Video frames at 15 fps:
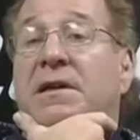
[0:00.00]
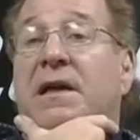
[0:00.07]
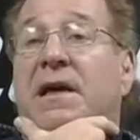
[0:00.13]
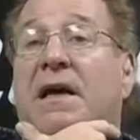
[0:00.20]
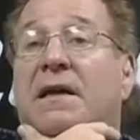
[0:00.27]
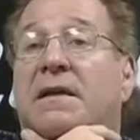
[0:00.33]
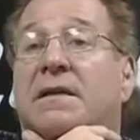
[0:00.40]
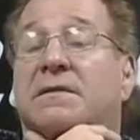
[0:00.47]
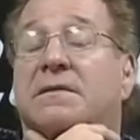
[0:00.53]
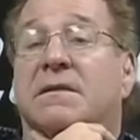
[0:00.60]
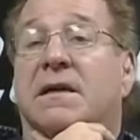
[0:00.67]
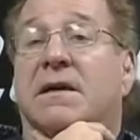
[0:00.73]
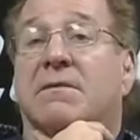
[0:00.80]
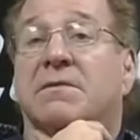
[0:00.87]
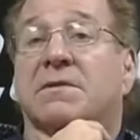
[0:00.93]
Adonis,
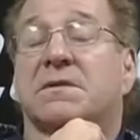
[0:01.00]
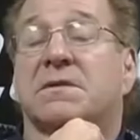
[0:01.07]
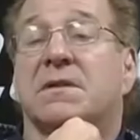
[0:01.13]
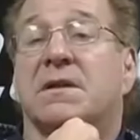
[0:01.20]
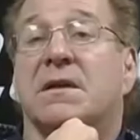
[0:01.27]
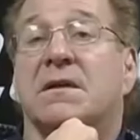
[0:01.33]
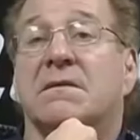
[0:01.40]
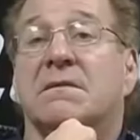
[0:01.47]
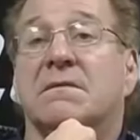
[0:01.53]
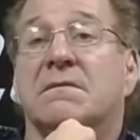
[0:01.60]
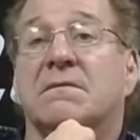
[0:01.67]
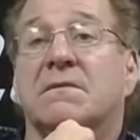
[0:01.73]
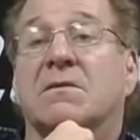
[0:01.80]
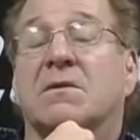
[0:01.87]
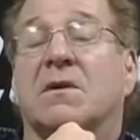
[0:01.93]
I was, uh,
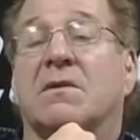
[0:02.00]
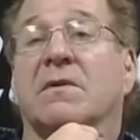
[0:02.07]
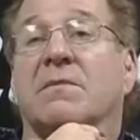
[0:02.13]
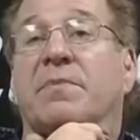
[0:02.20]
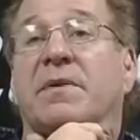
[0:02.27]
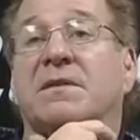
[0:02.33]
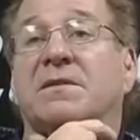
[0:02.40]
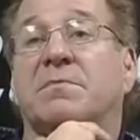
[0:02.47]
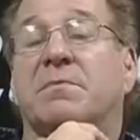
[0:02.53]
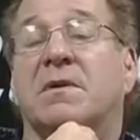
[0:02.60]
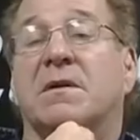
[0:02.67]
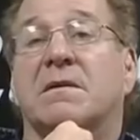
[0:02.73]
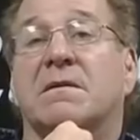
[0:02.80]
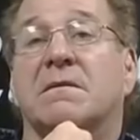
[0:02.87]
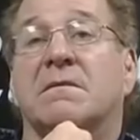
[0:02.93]
we were over in
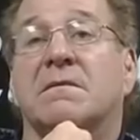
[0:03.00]
Pittsburgh